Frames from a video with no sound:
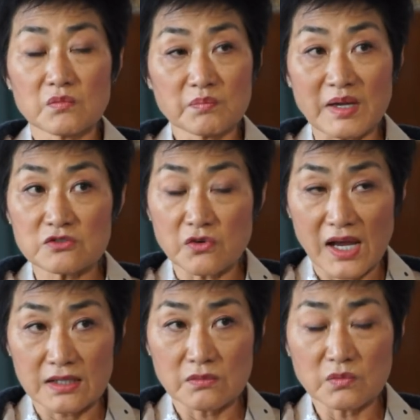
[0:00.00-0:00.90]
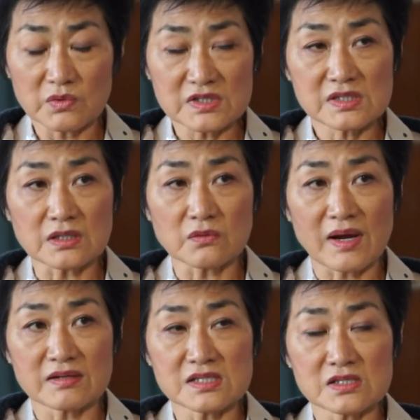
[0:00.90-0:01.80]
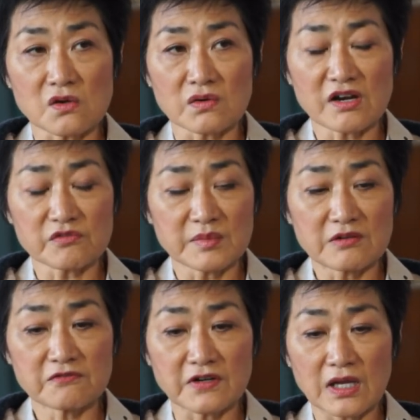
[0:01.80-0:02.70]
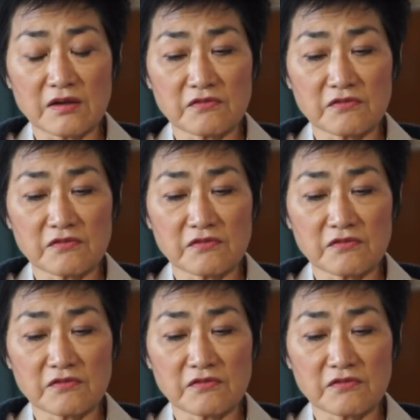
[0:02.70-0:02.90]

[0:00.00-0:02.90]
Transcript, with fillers: Metro had was still around as its own government fun,